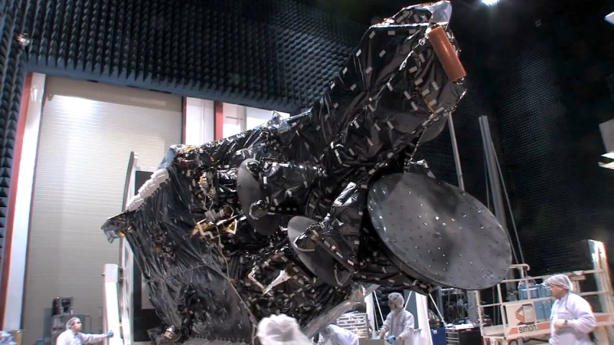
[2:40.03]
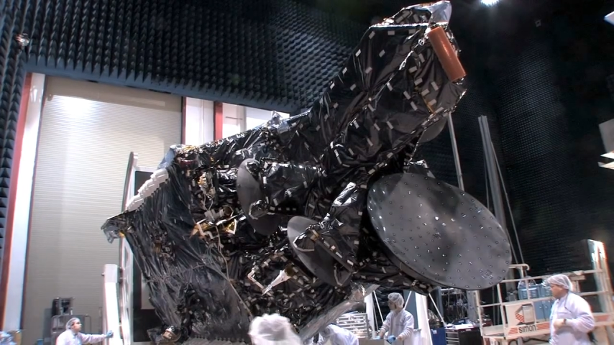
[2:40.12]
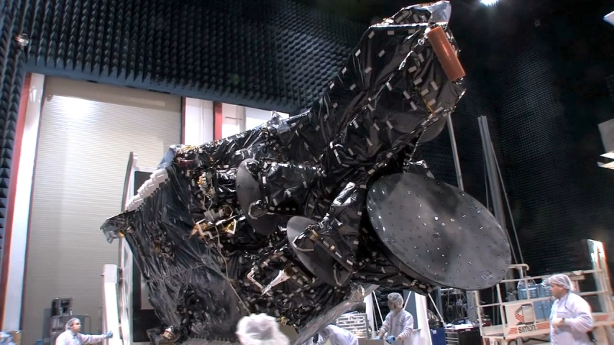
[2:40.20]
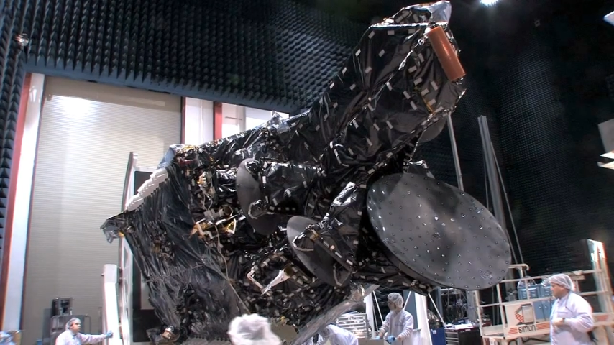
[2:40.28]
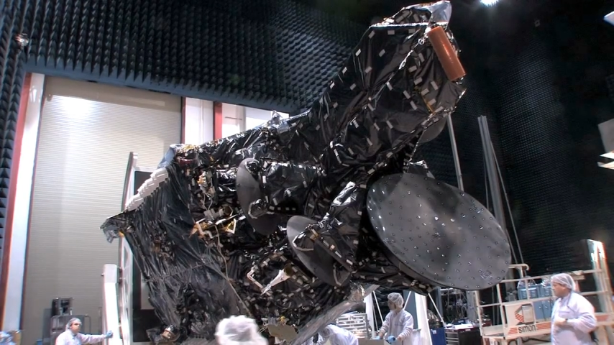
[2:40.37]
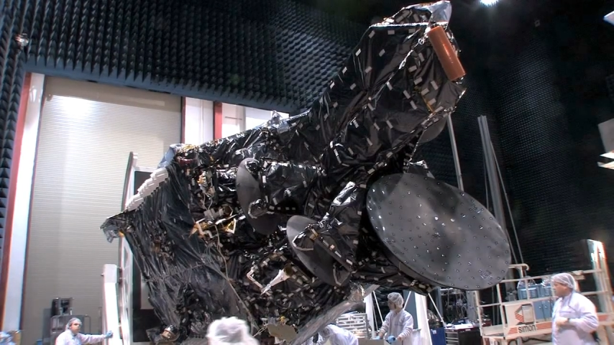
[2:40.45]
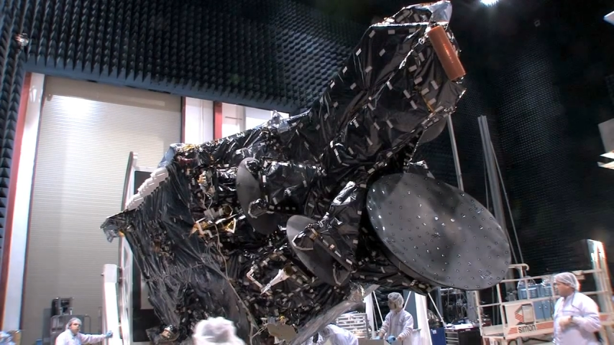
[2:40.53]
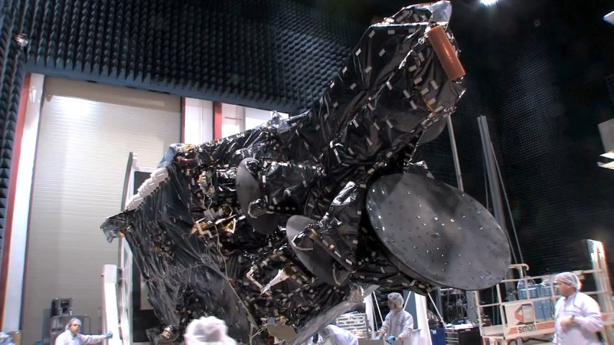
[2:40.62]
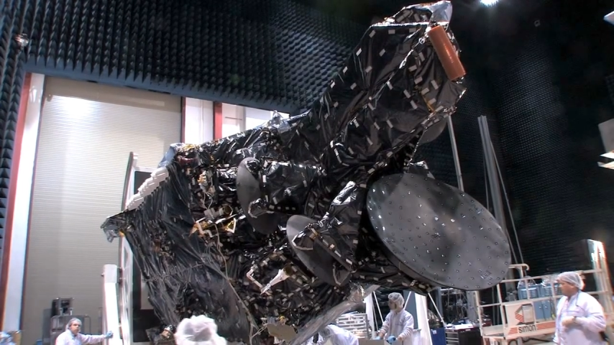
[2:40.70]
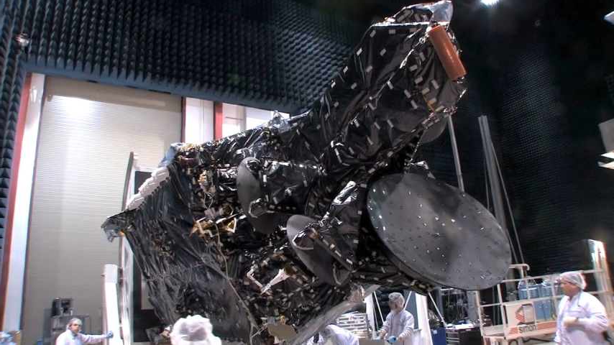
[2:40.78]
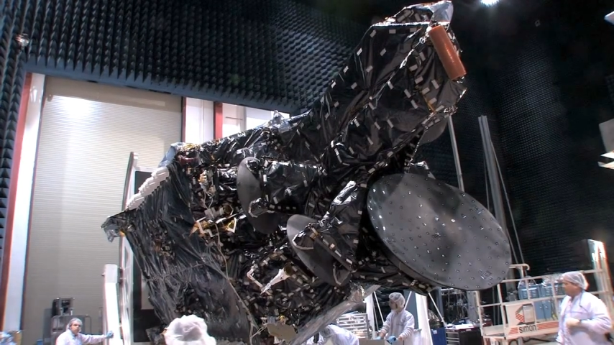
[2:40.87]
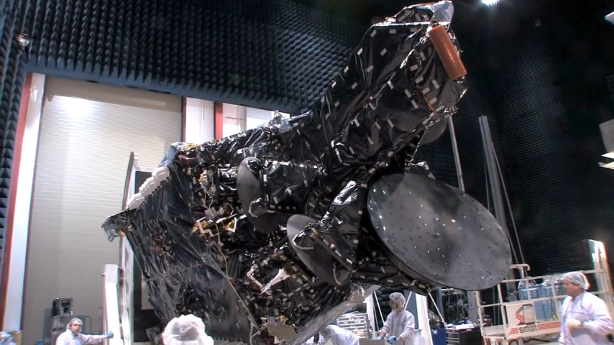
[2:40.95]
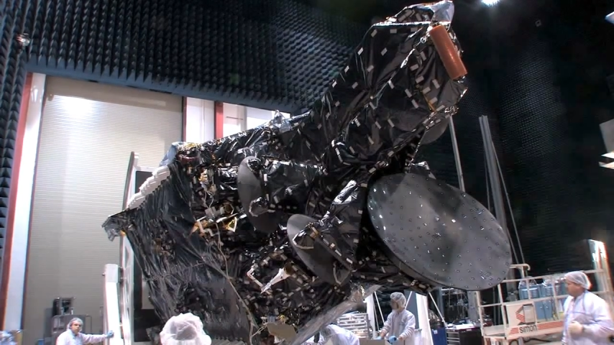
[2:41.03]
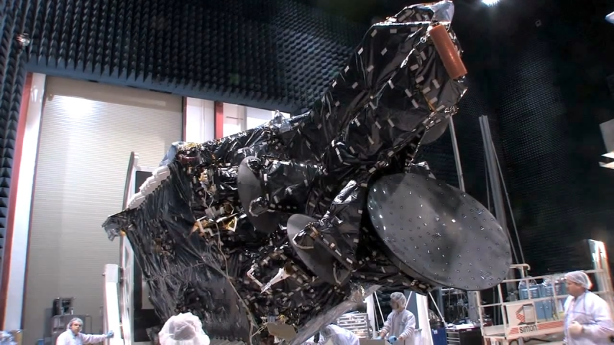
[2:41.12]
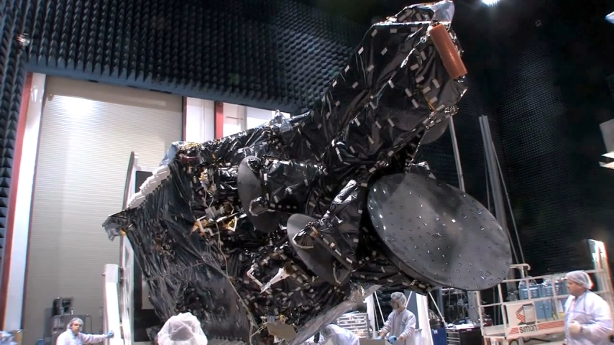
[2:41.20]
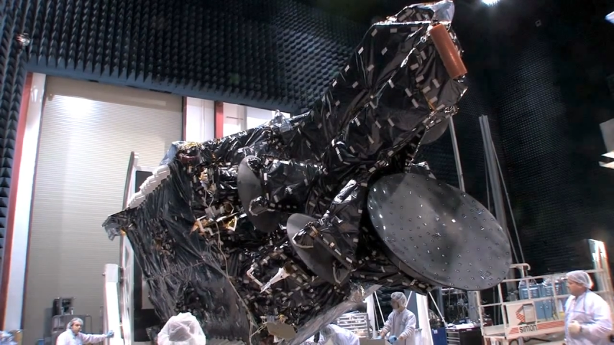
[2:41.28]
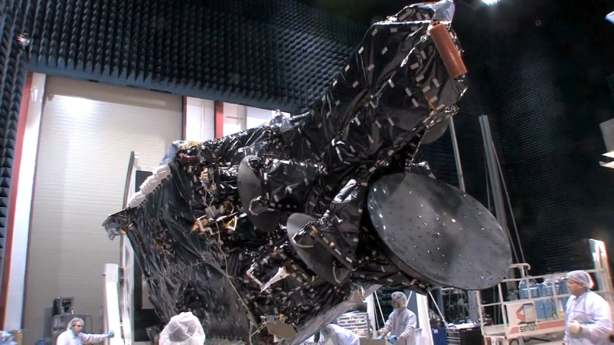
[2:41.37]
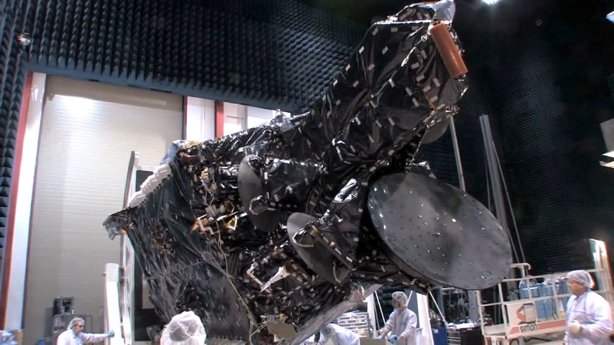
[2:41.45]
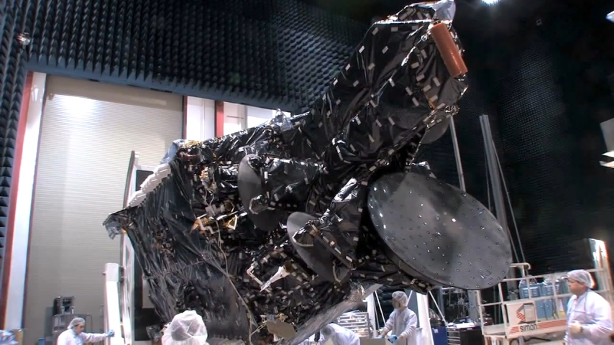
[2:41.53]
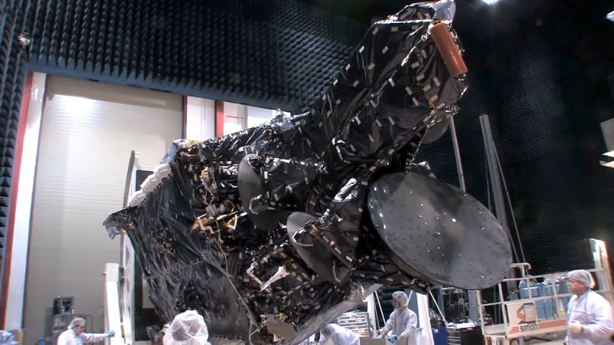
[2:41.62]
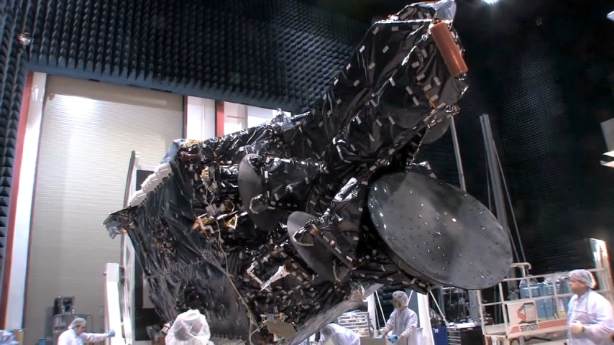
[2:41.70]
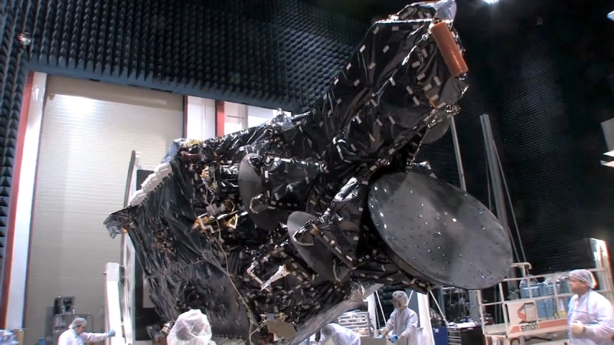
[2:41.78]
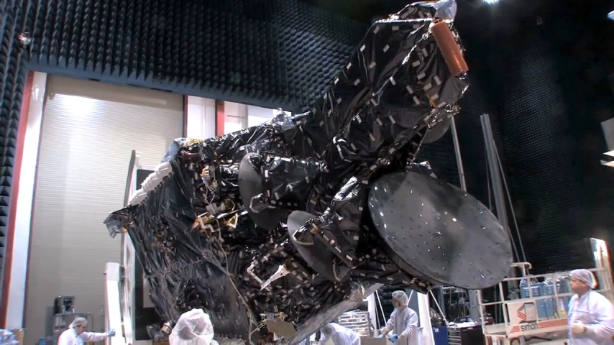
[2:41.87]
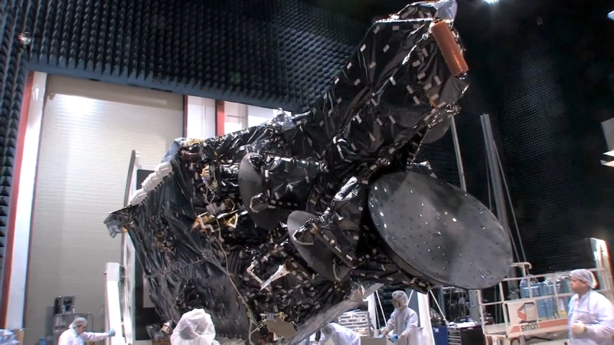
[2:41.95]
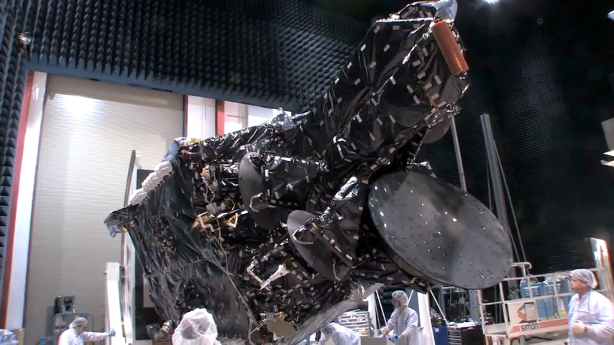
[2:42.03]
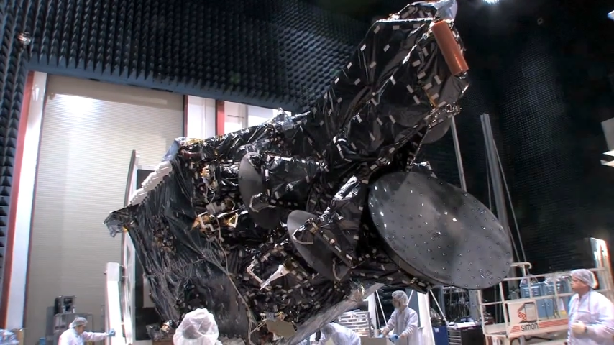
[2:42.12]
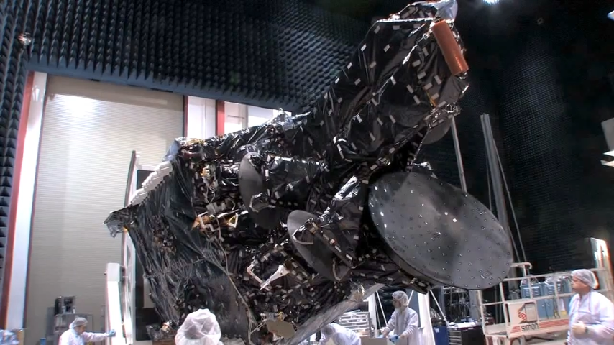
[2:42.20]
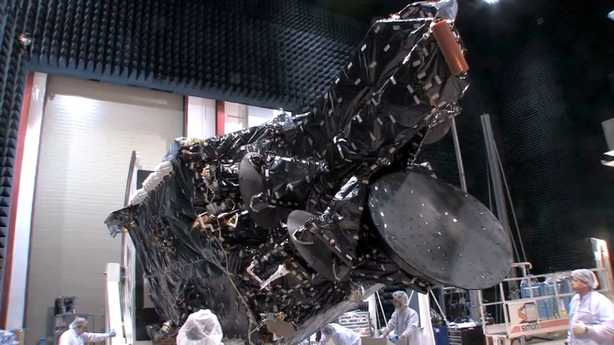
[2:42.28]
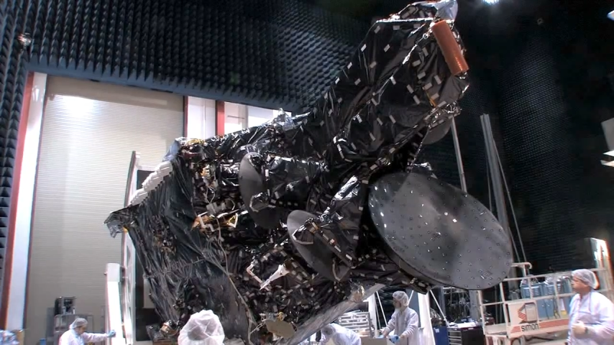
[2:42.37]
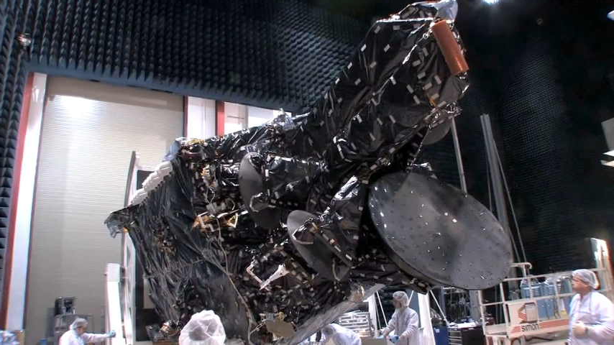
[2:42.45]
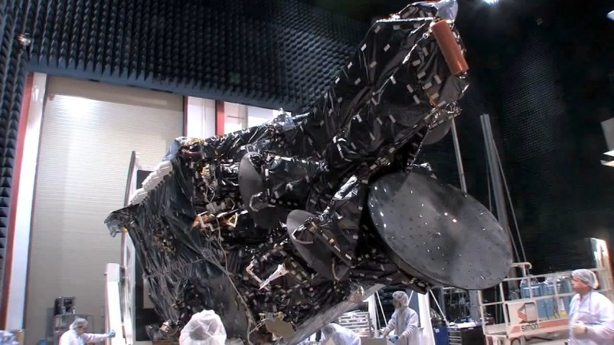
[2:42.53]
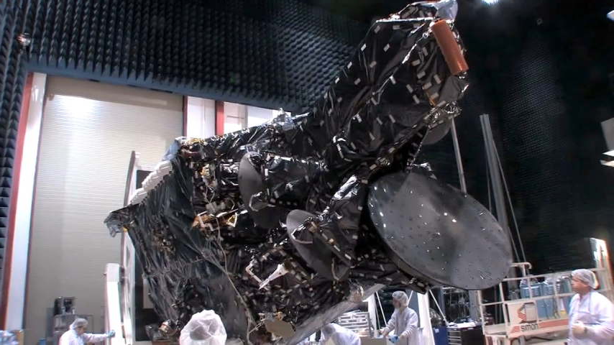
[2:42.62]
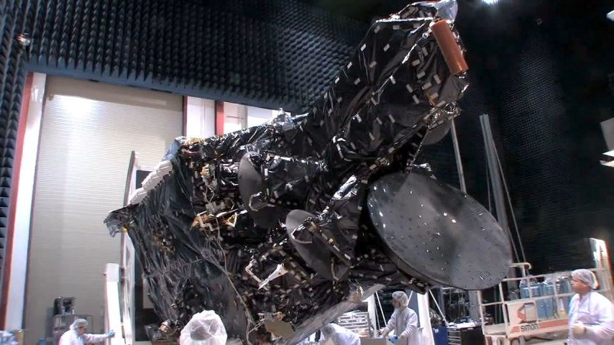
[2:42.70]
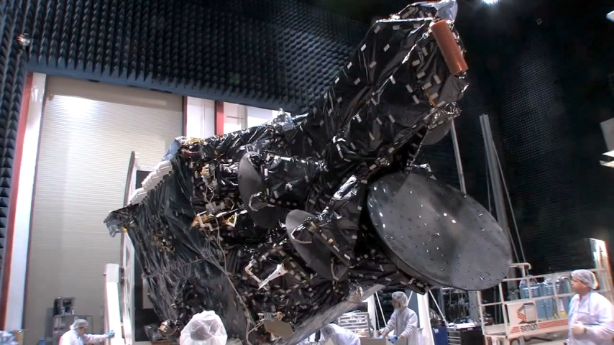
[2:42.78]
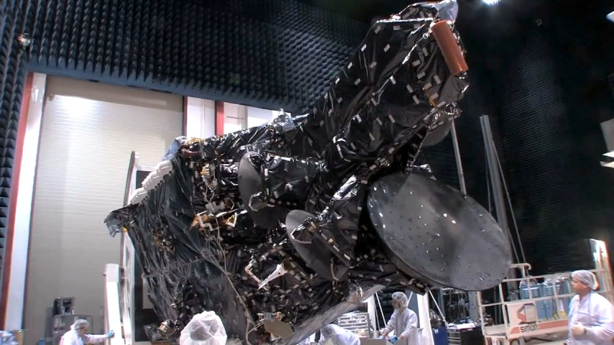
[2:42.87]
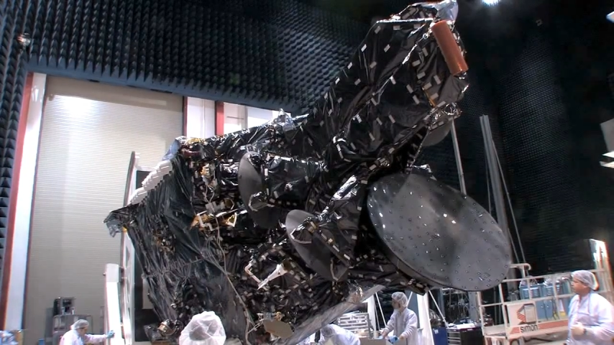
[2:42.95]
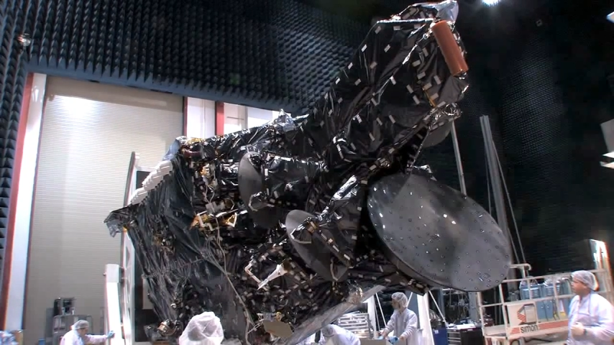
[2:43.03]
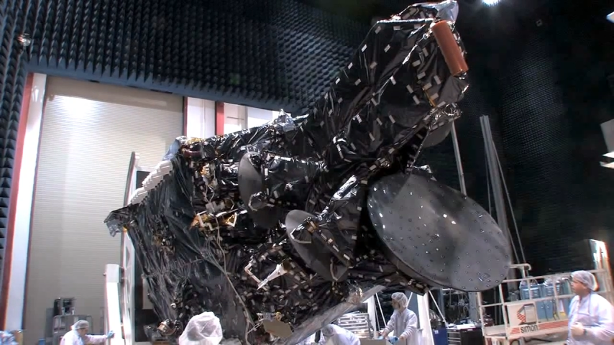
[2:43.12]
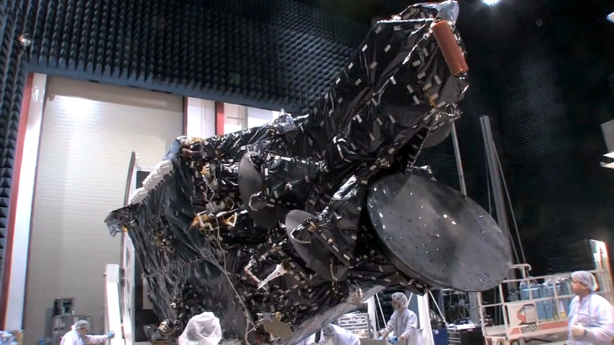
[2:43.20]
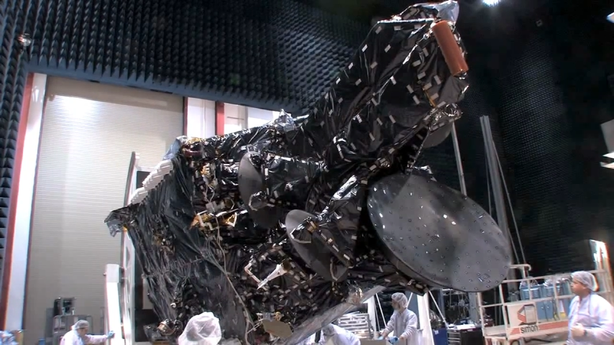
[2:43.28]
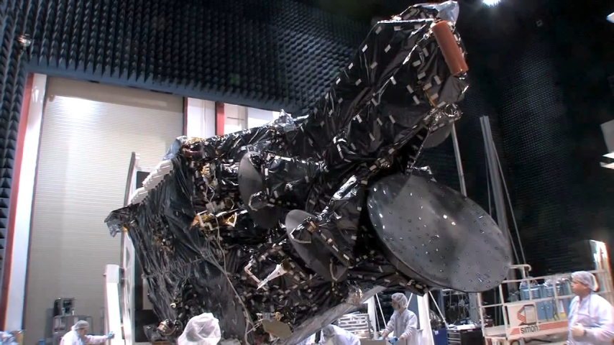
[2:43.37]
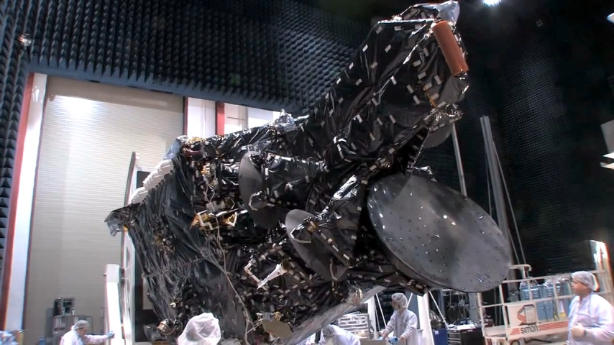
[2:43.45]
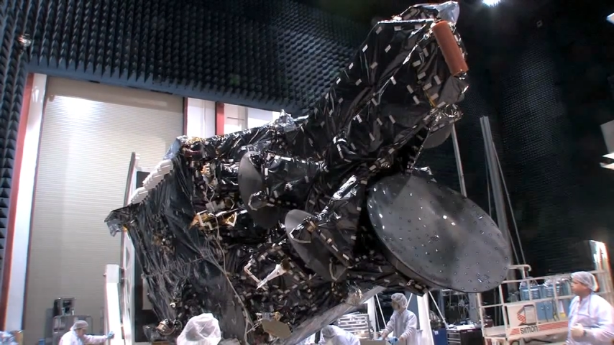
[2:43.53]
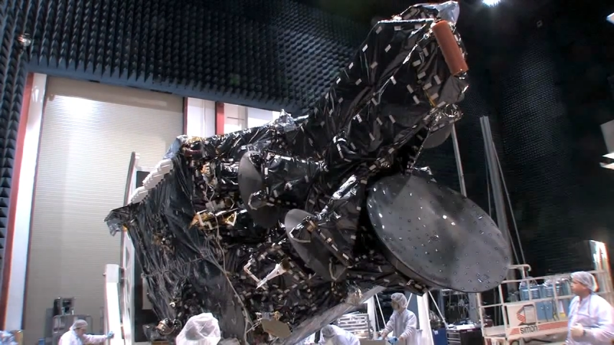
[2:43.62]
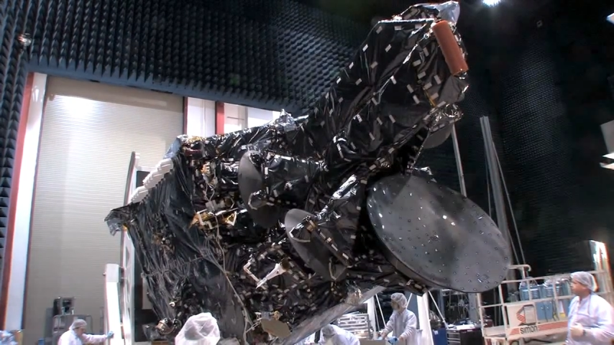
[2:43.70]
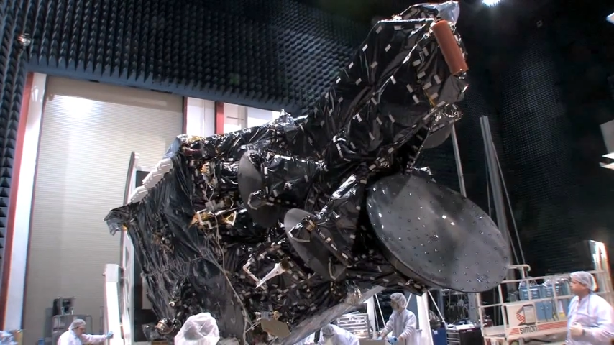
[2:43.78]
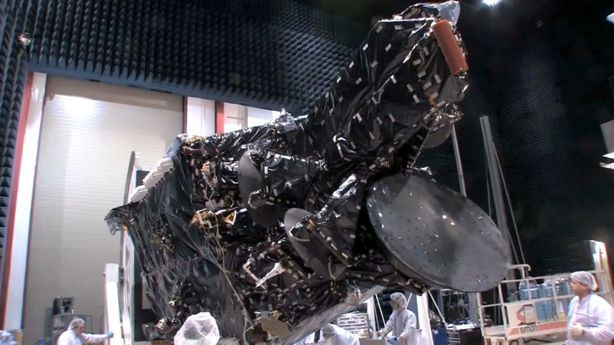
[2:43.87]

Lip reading: [unreadable: no face in view]